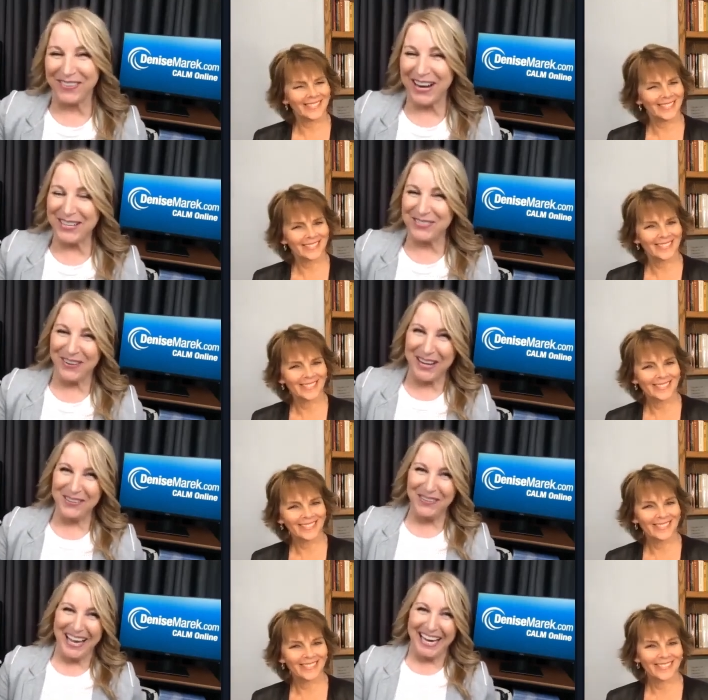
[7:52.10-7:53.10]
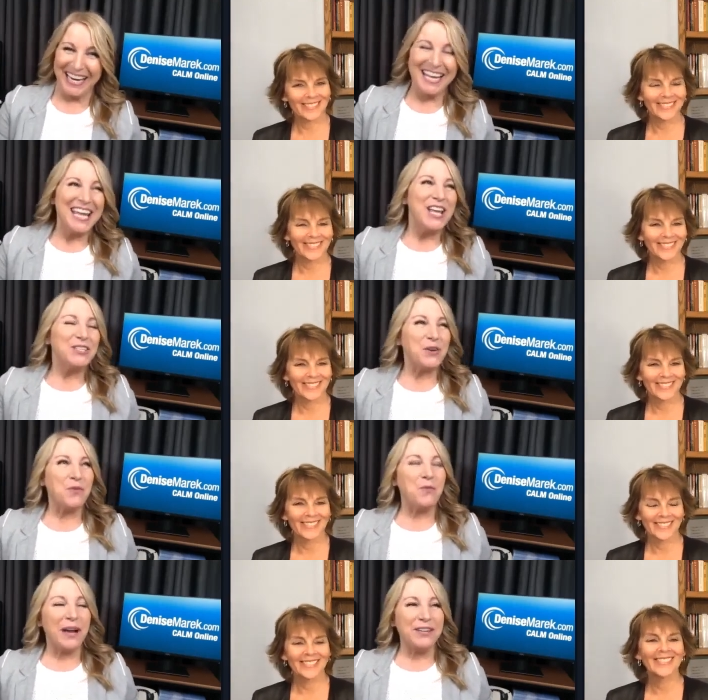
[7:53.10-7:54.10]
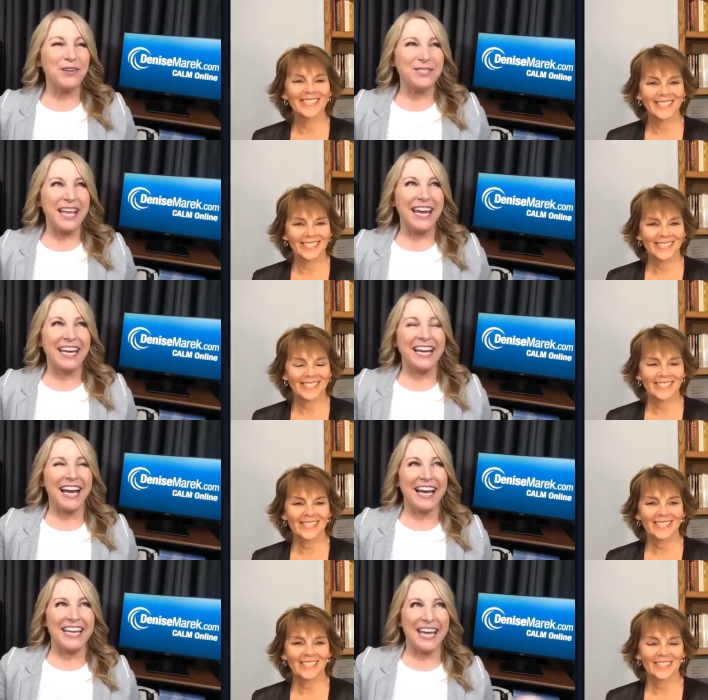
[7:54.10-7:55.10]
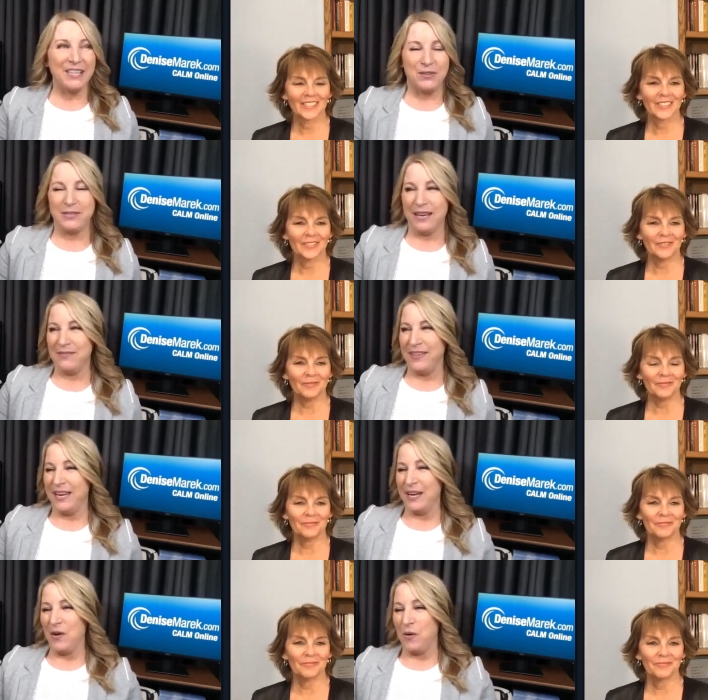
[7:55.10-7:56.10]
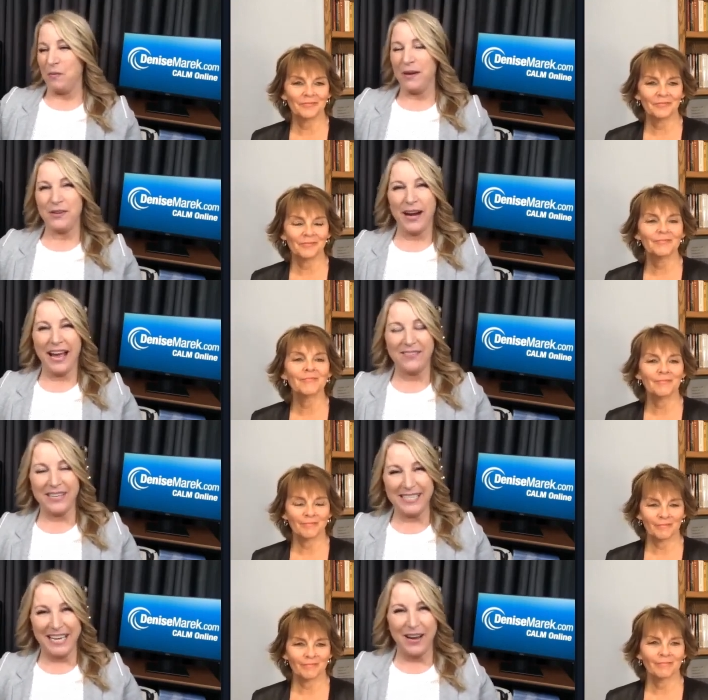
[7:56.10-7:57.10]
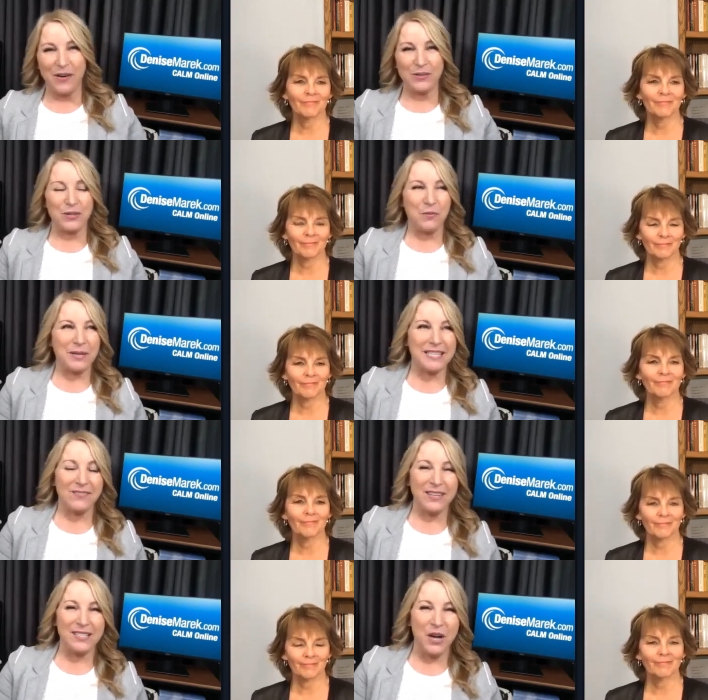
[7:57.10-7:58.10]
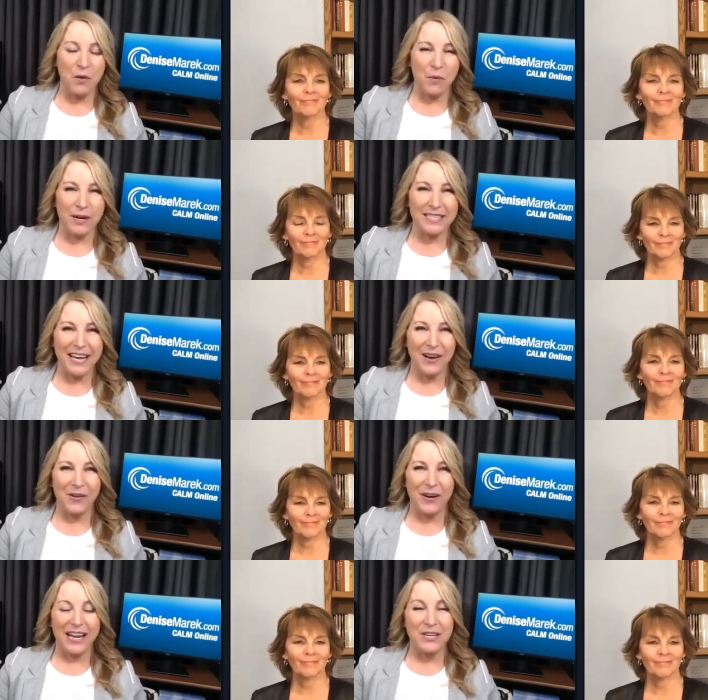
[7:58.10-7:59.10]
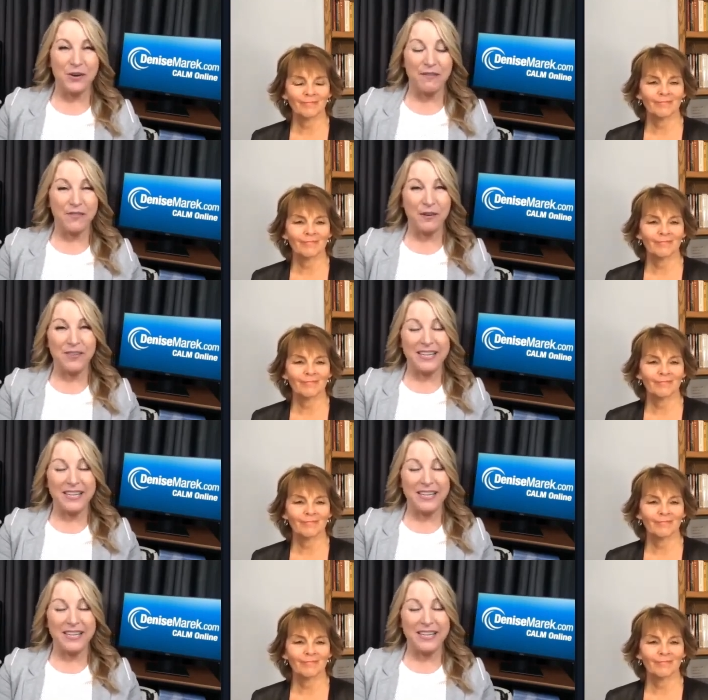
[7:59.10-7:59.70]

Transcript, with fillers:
Speaker 1: this phrase right away. So when you're saying, I can't do something, or when you're having doubts, or when something's not worked out, and you're